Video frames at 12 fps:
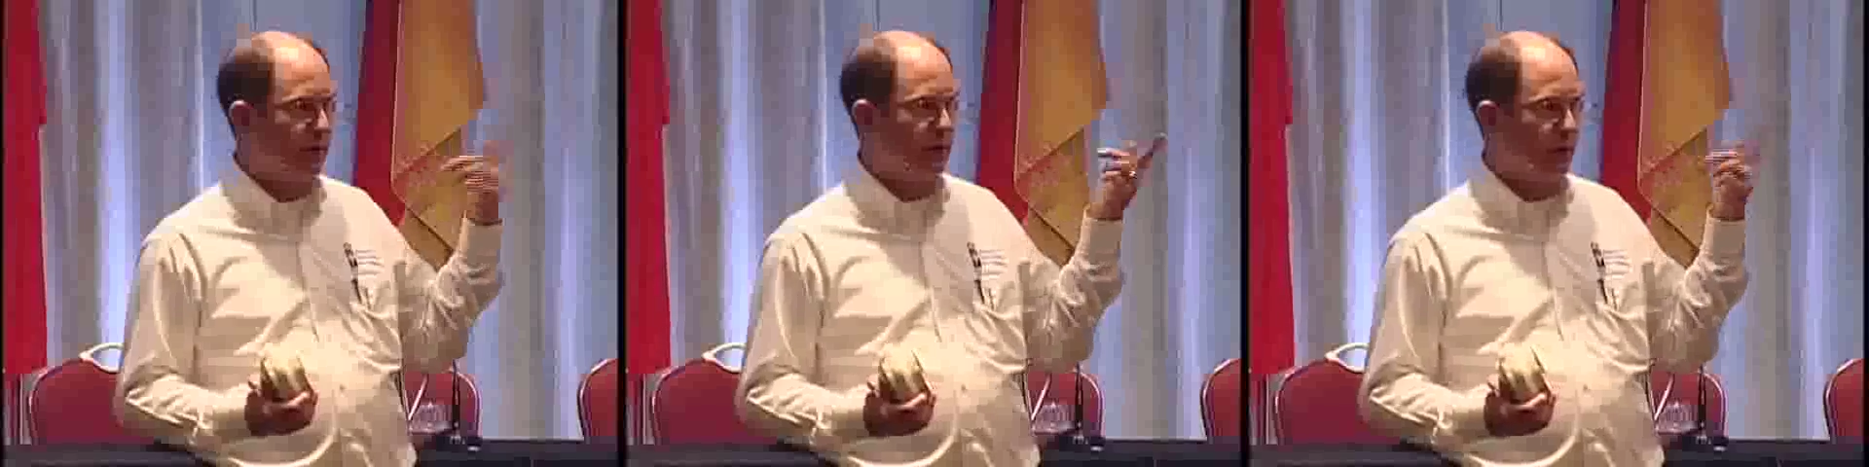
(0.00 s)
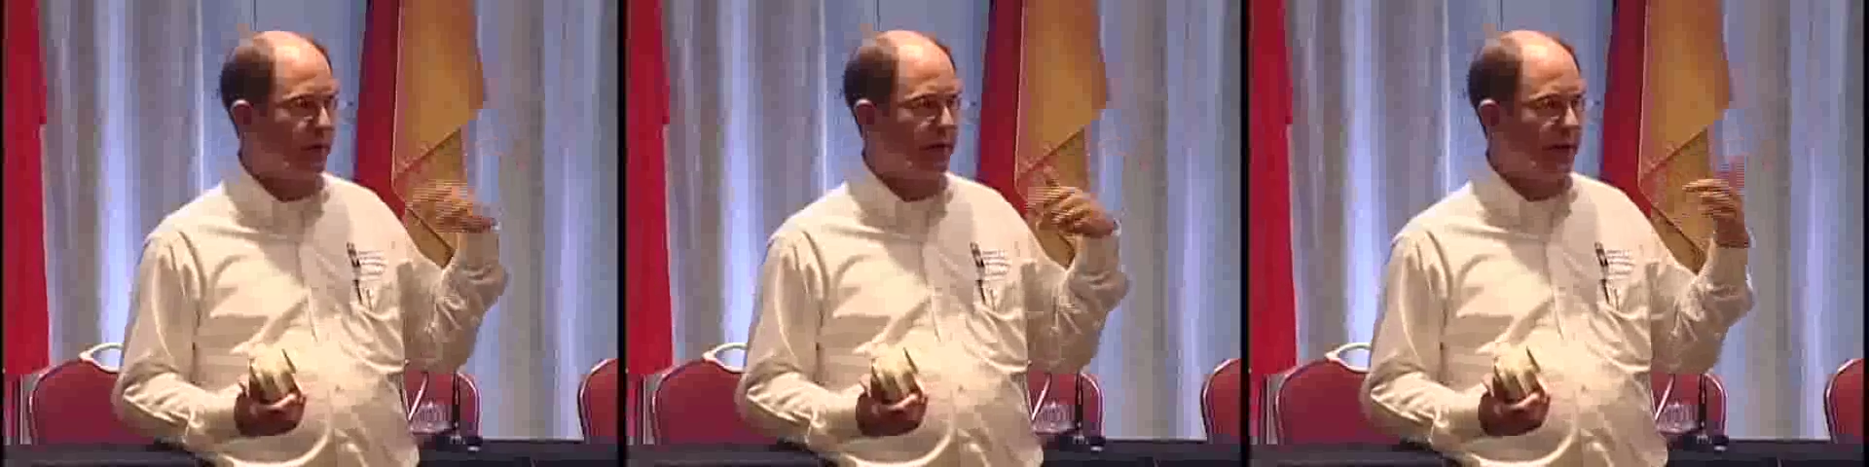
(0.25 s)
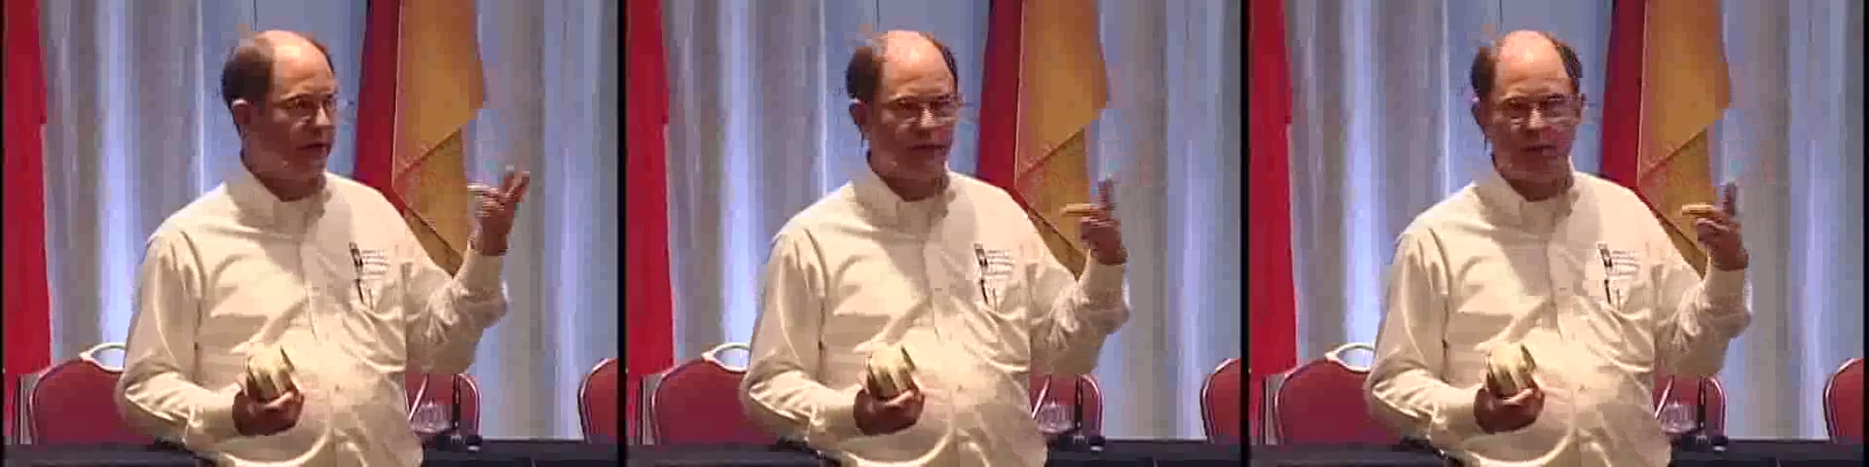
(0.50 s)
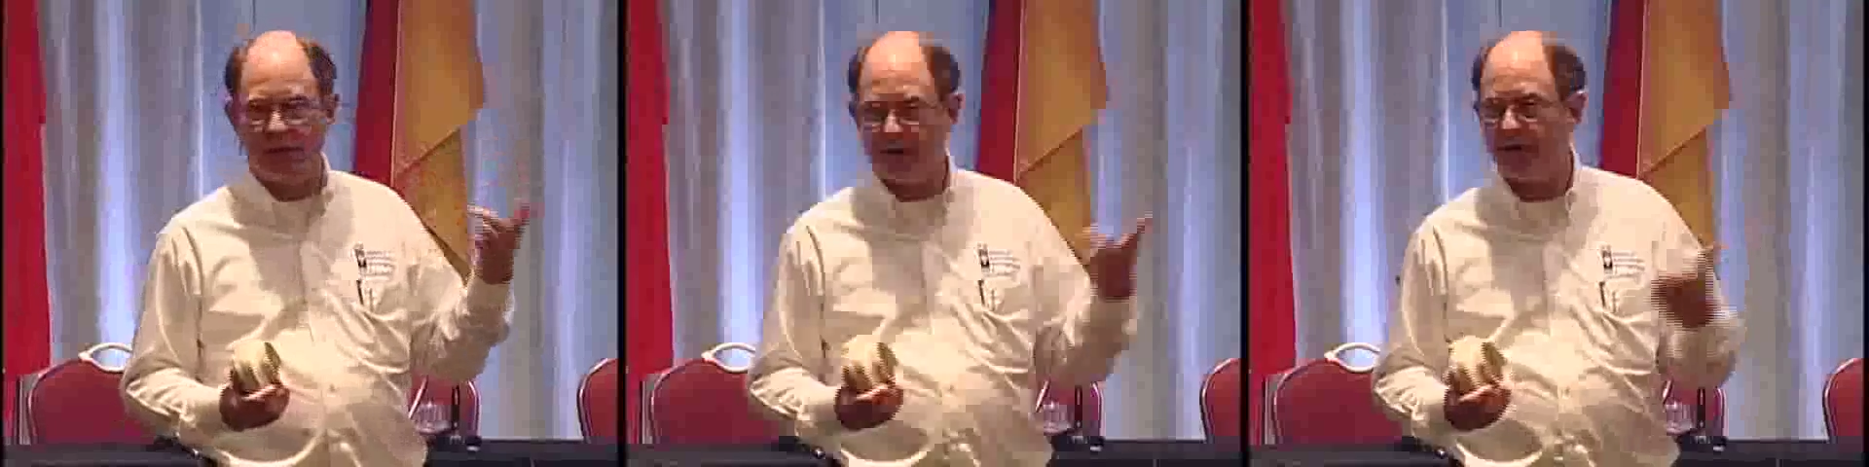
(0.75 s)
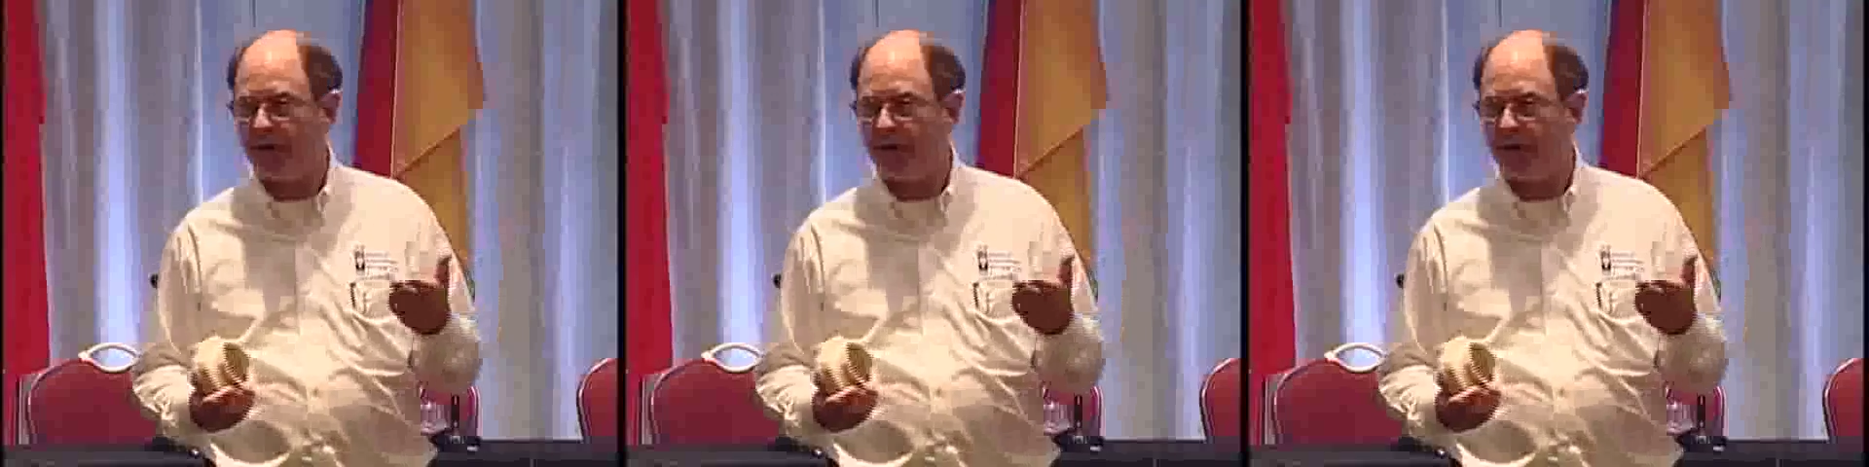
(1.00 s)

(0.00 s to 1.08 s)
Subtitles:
the water down the drain, does